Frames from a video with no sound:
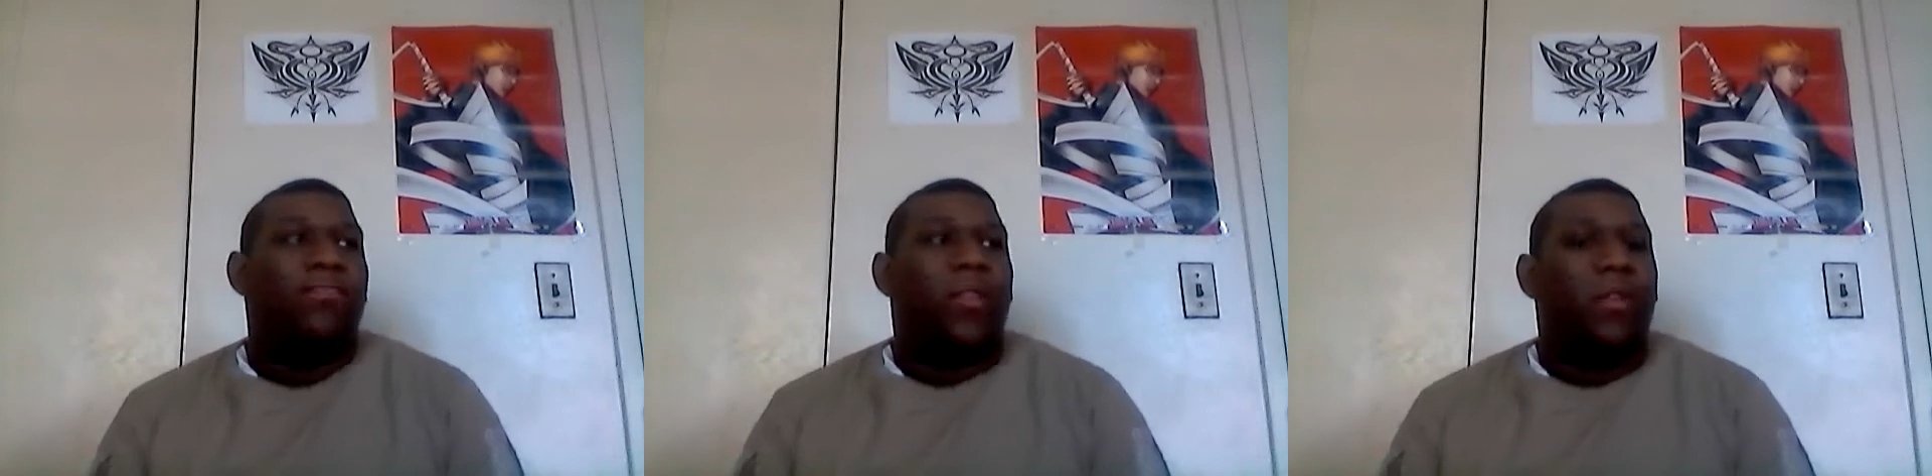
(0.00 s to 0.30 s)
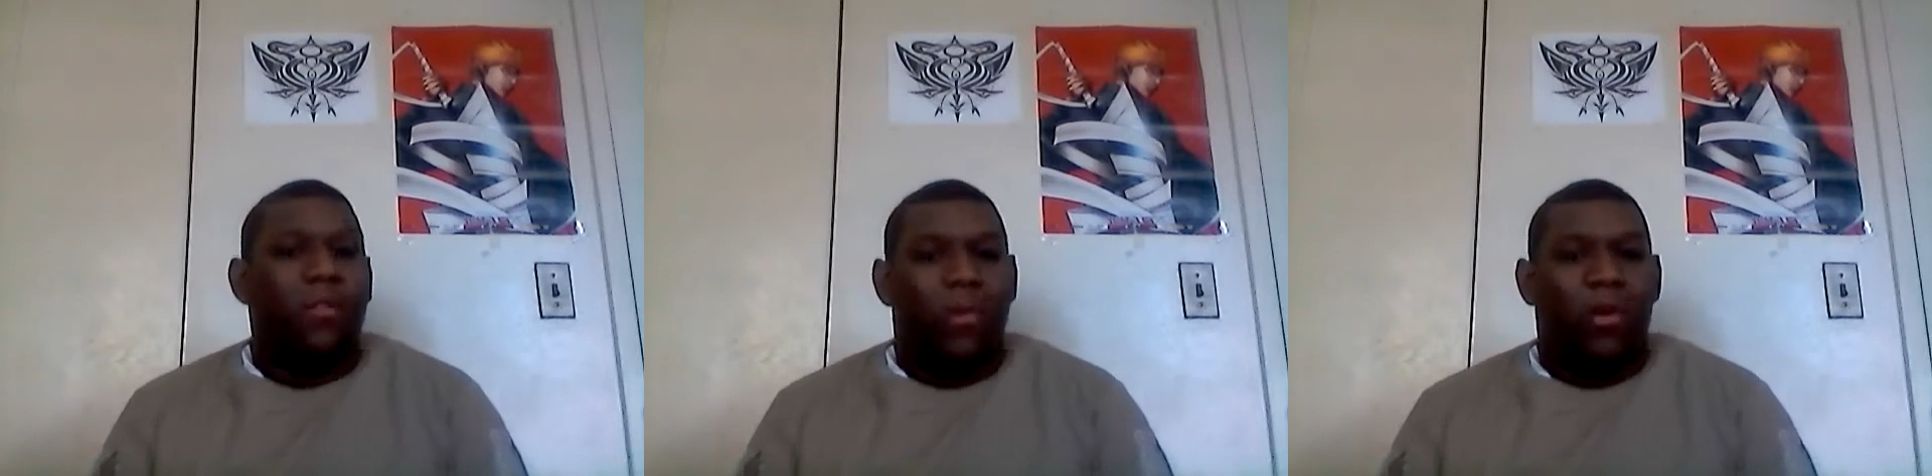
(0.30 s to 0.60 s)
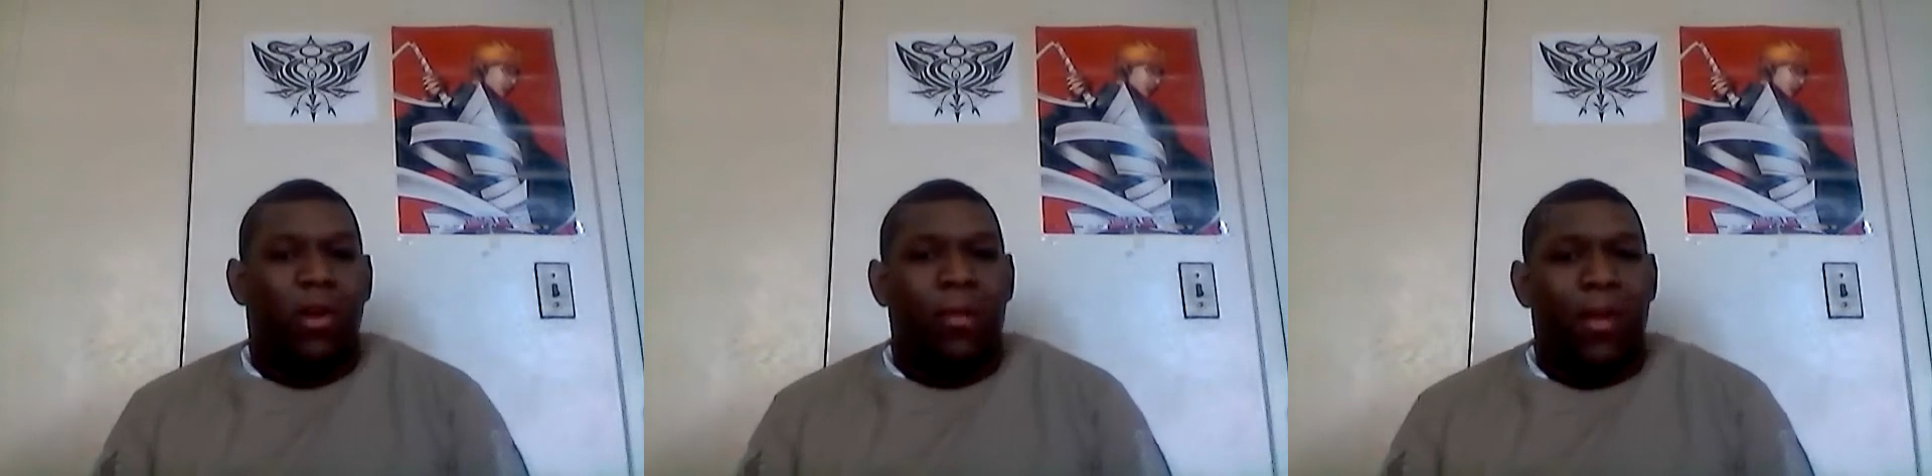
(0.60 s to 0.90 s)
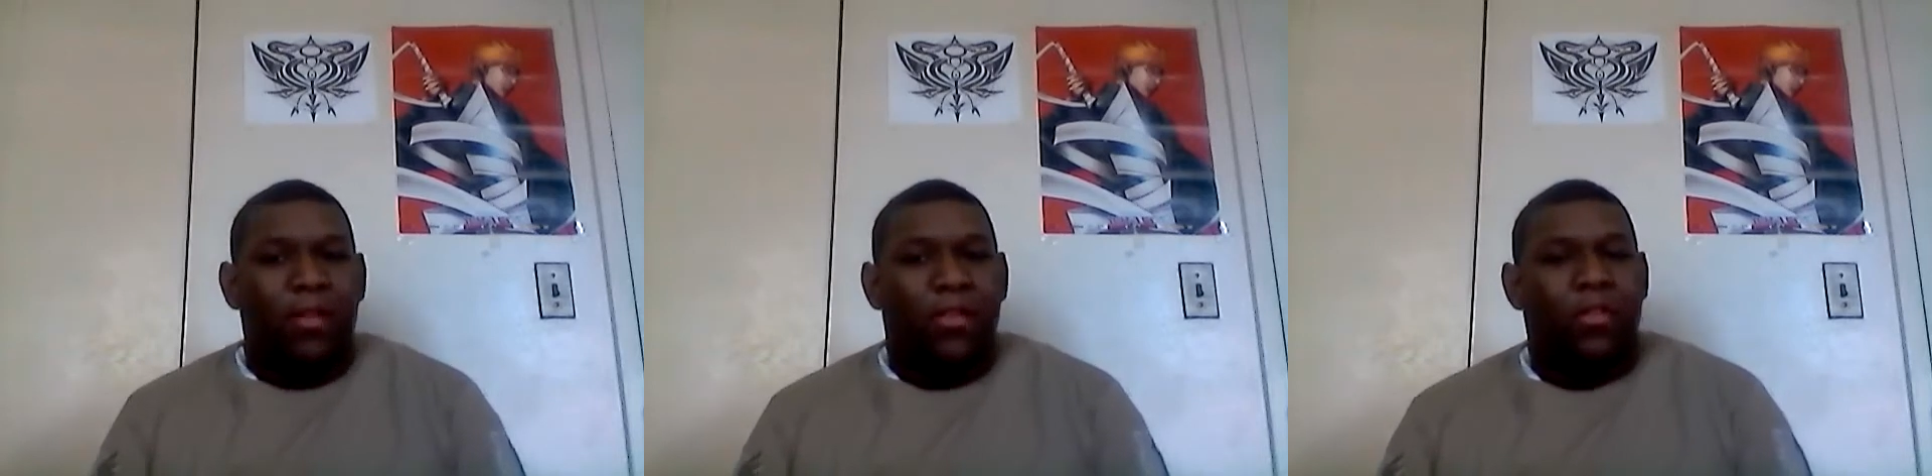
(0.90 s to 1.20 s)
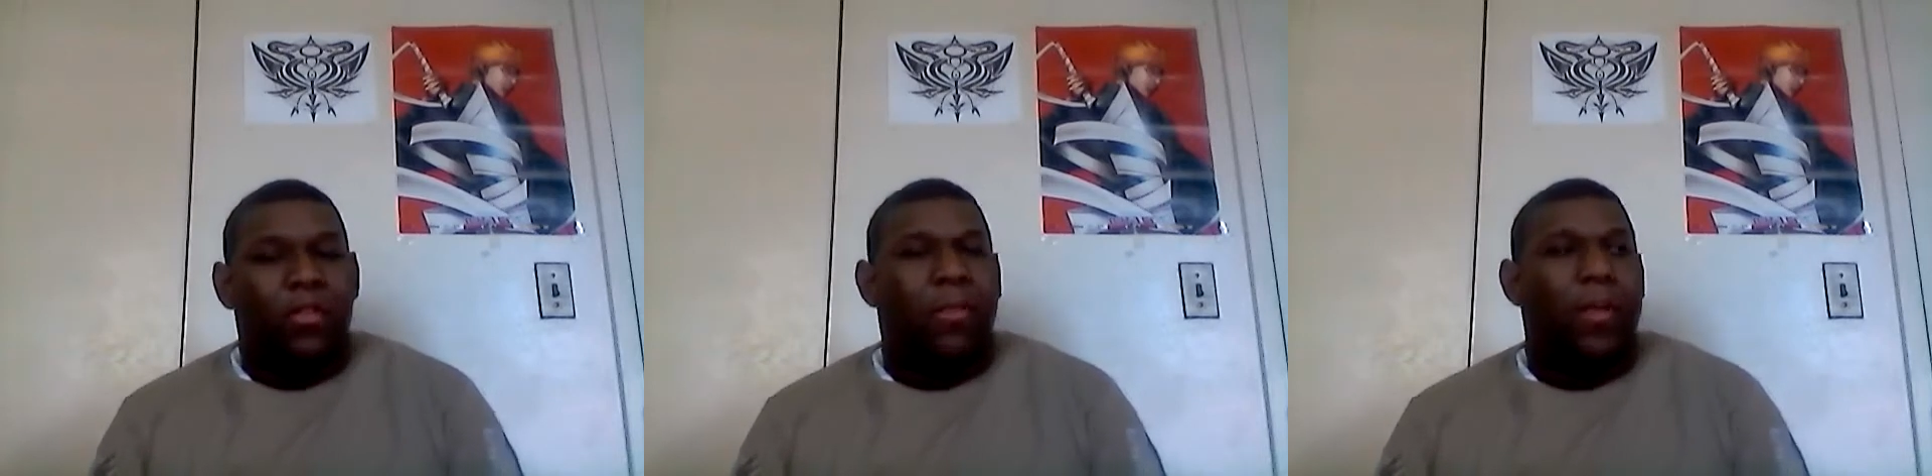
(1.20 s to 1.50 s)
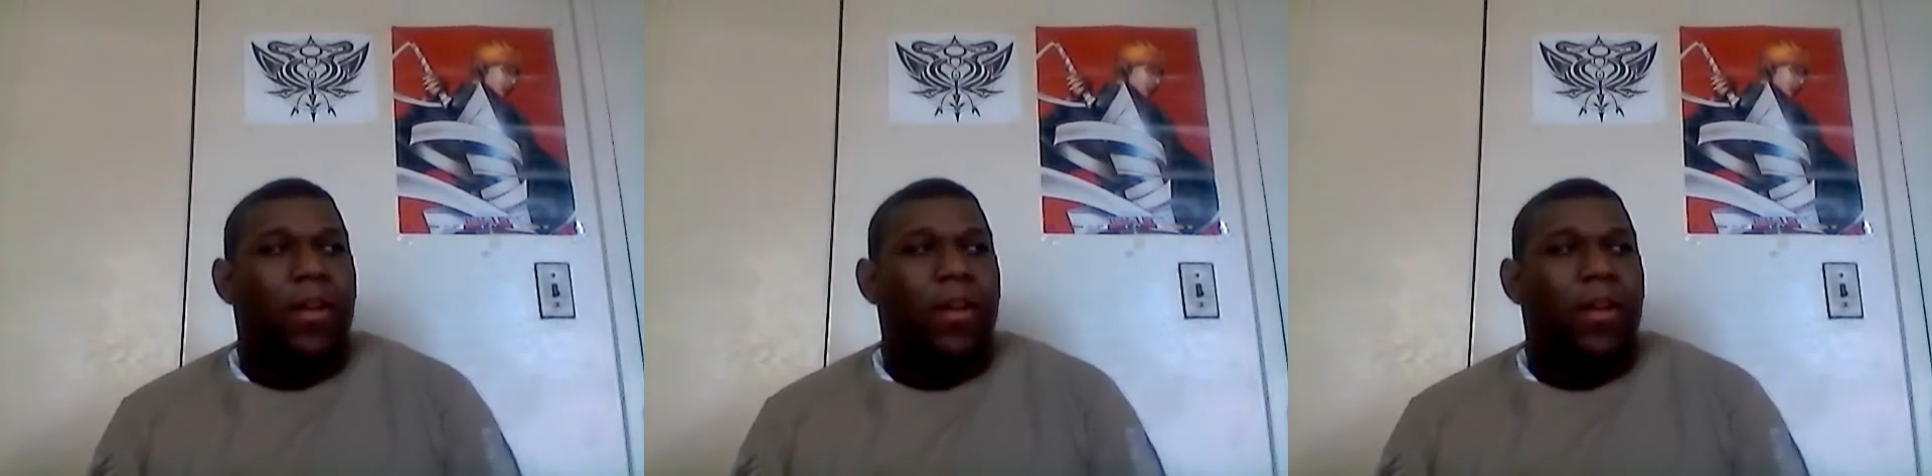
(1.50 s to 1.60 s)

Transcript: No, well, I'm not. To be